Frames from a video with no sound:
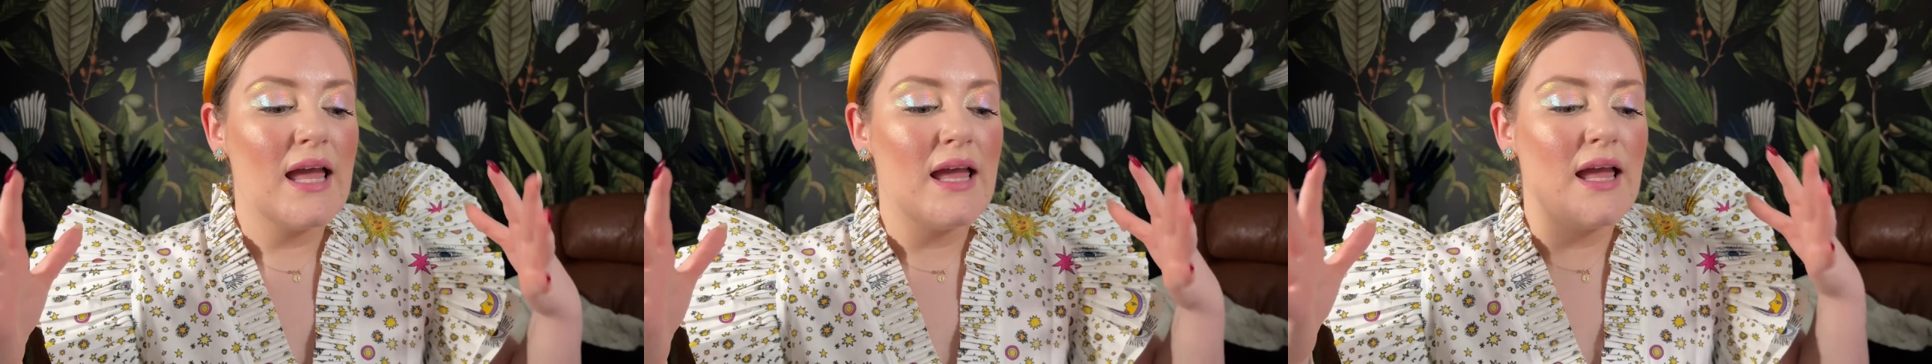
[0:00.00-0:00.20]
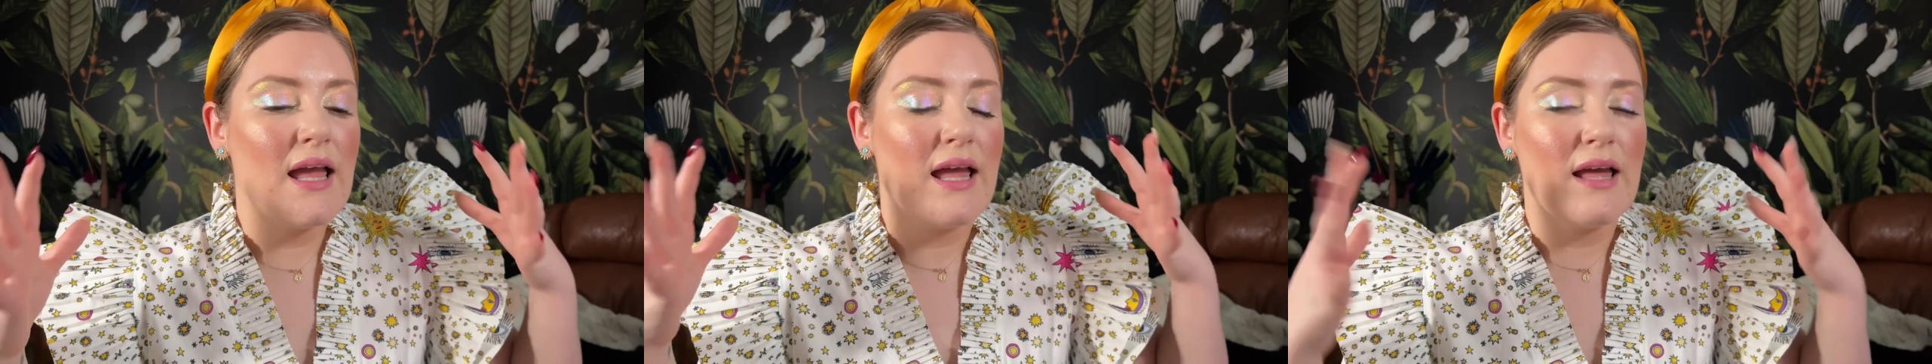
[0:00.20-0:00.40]

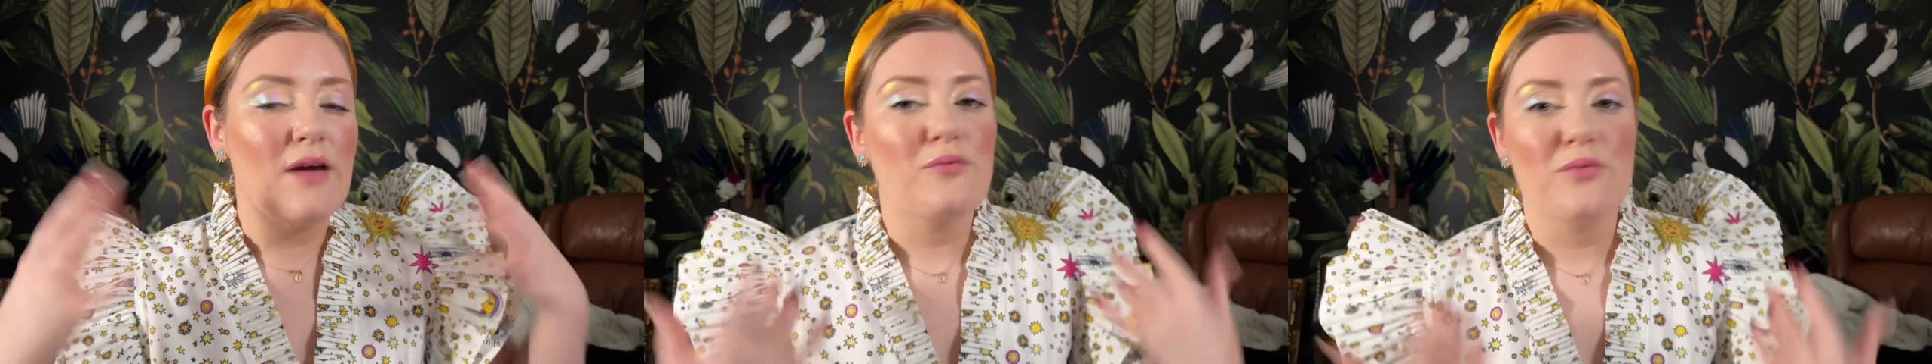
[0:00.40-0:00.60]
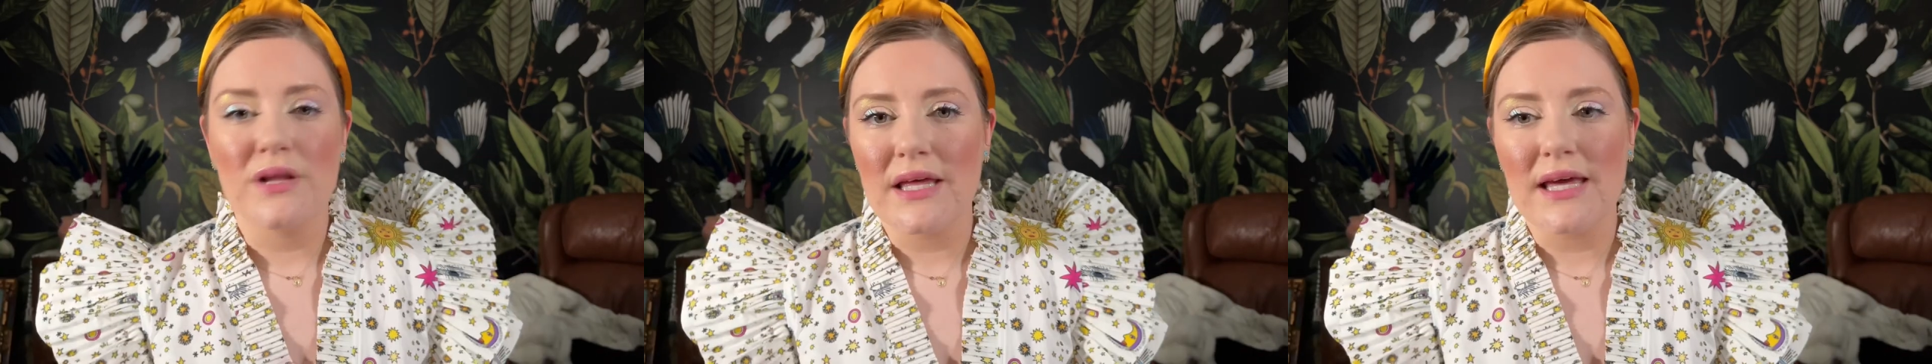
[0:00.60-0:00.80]
it
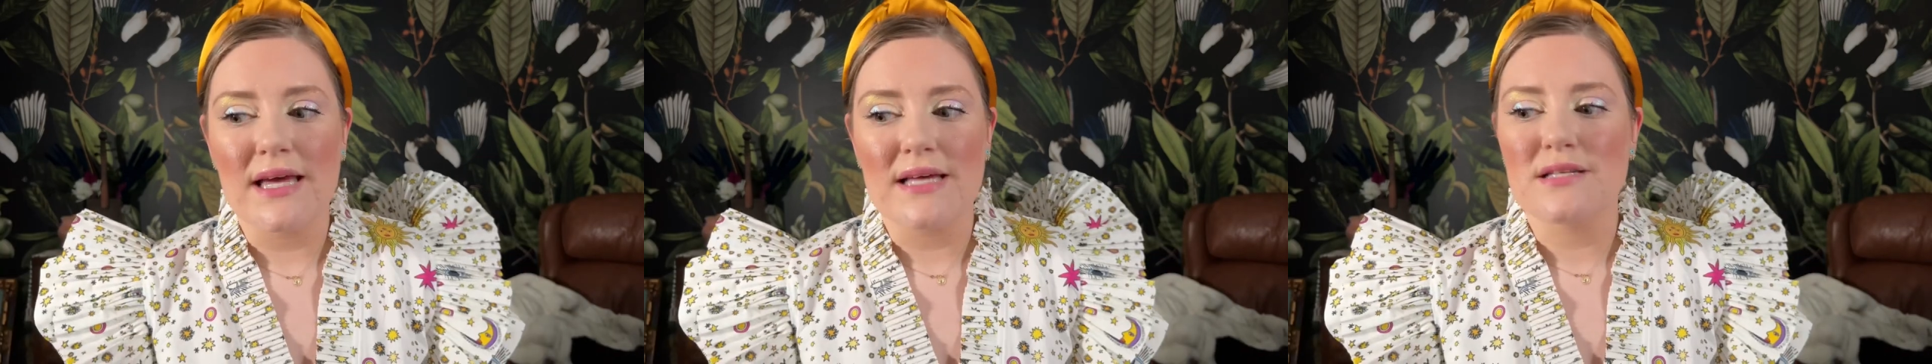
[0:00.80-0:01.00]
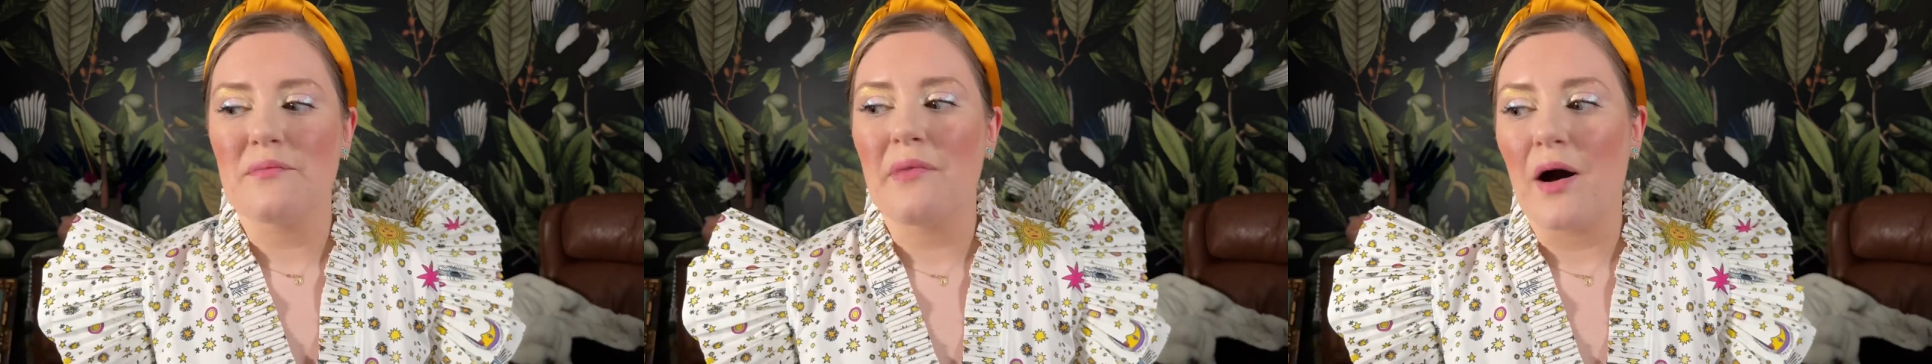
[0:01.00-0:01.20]
really
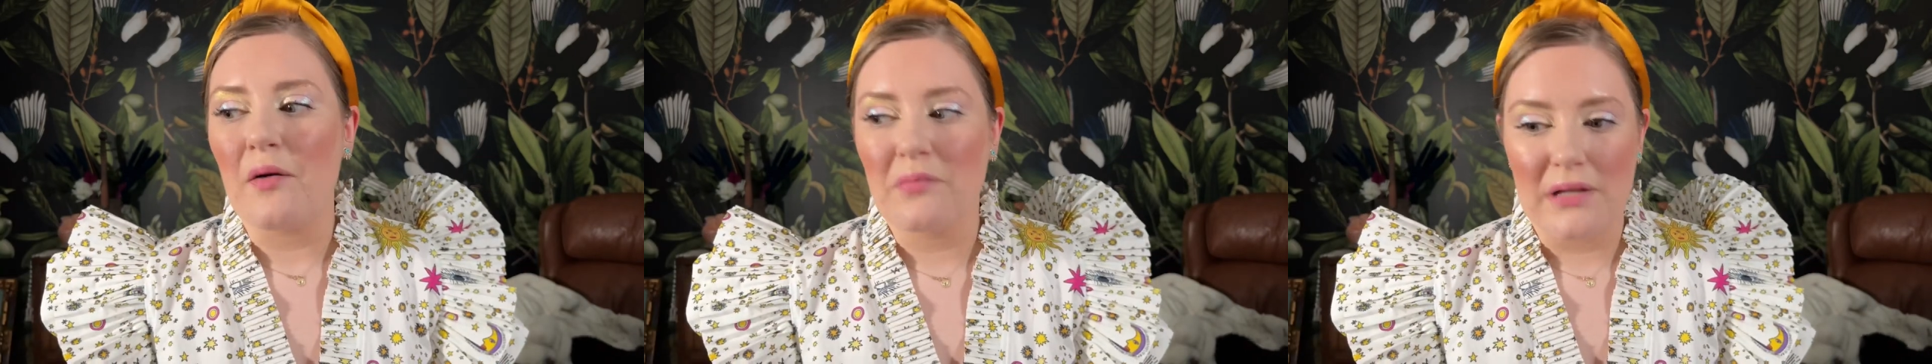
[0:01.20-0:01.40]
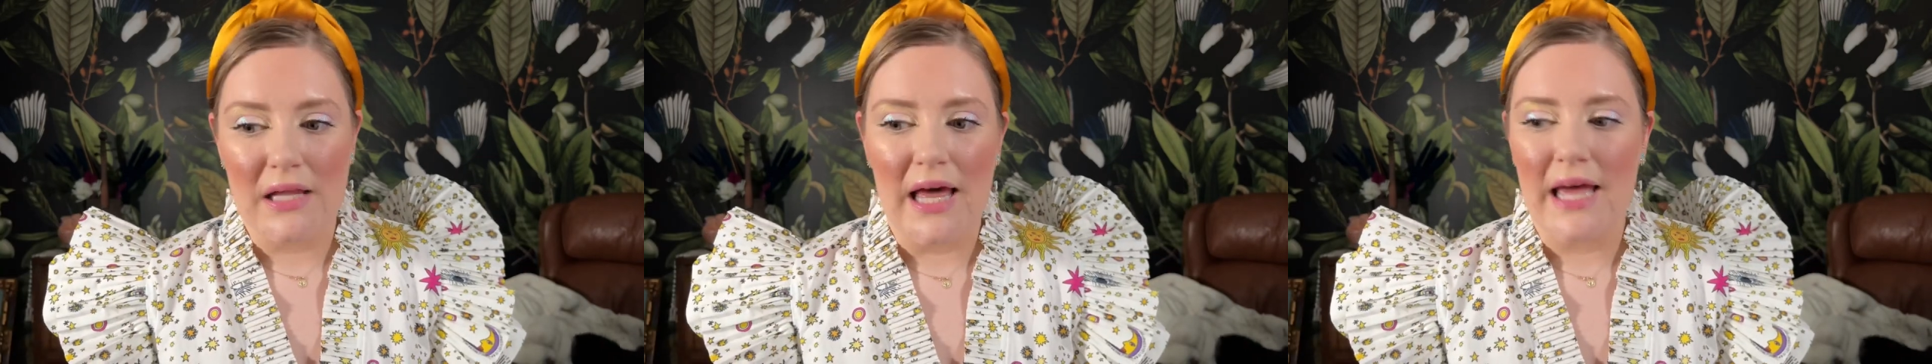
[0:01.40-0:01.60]
is about
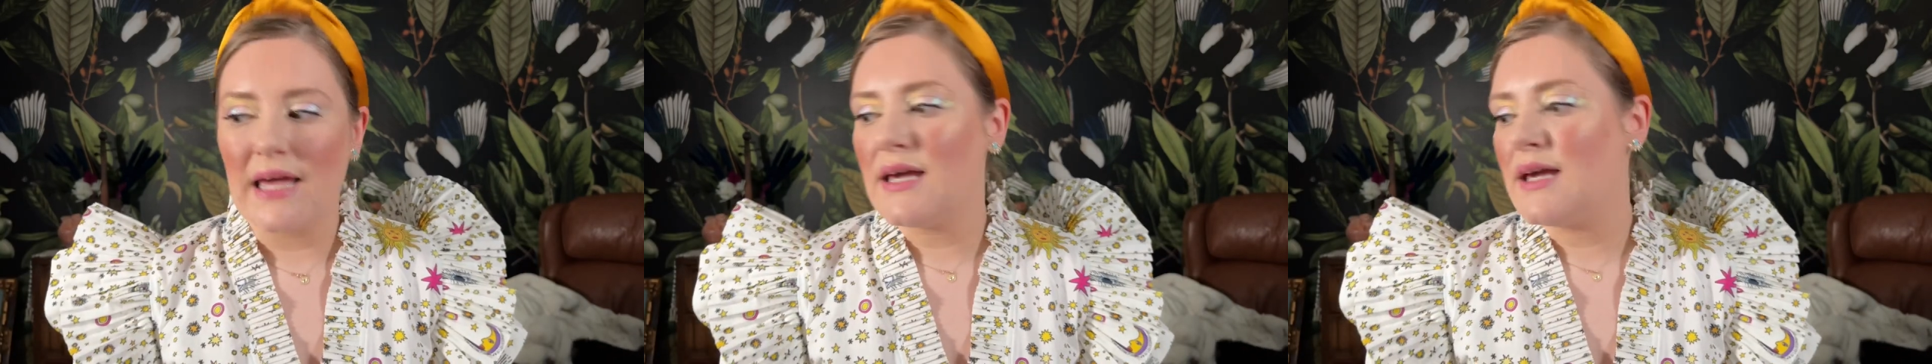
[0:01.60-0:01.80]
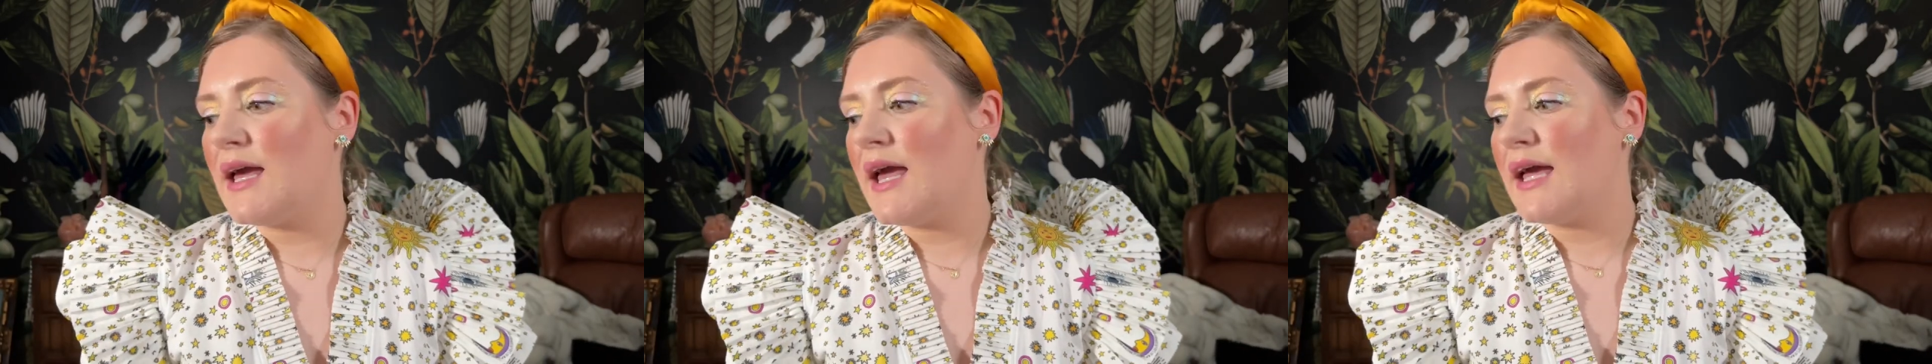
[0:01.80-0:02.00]
playing